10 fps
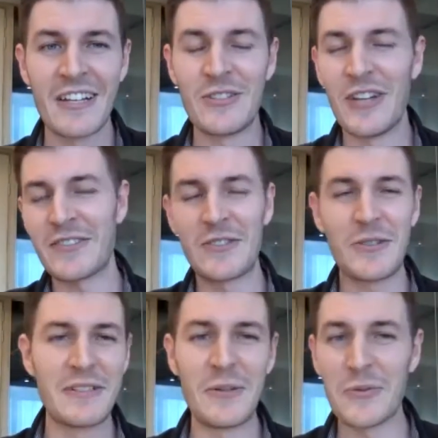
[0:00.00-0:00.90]
gesture
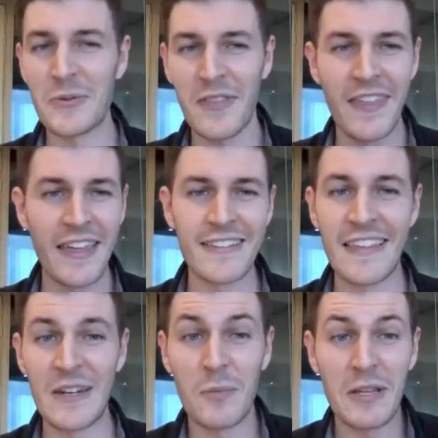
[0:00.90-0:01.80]
and do all sorts of things they
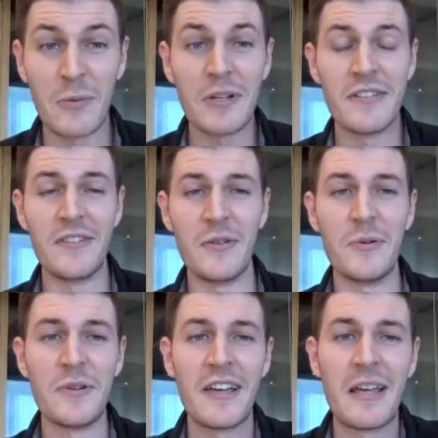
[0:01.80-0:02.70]
normally wouldn't
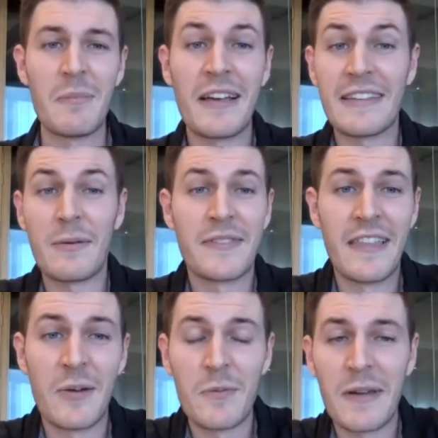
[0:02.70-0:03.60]
do because I was
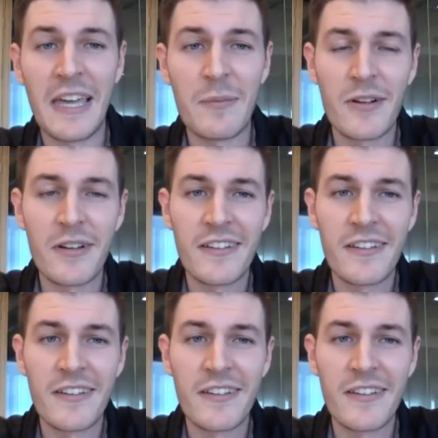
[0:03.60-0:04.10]
there with my camera.